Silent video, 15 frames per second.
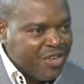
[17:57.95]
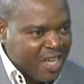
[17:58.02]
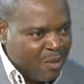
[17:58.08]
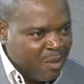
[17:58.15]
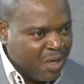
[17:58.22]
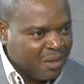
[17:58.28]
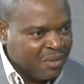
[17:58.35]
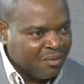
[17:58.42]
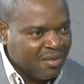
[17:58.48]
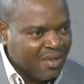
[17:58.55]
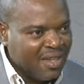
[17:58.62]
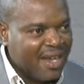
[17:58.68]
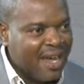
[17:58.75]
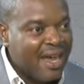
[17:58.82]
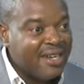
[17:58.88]
table
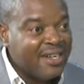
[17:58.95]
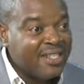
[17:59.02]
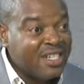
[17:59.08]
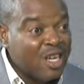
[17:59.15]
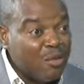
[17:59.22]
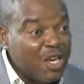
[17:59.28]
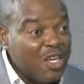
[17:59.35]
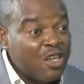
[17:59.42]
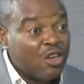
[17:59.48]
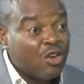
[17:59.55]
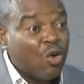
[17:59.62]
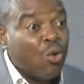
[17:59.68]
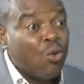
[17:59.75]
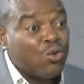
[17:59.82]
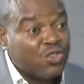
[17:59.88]
and determine the
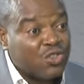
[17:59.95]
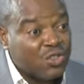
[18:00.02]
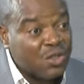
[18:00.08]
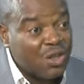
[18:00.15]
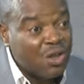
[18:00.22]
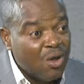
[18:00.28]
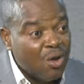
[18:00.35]
rules.